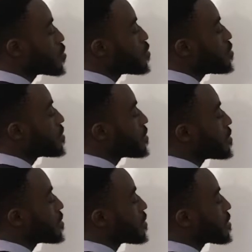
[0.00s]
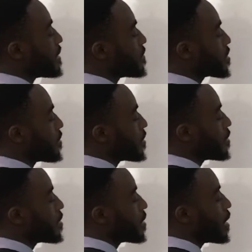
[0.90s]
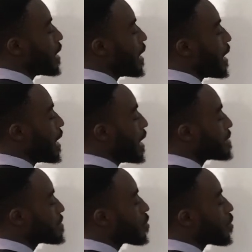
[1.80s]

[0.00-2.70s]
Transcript: 2 times 3 is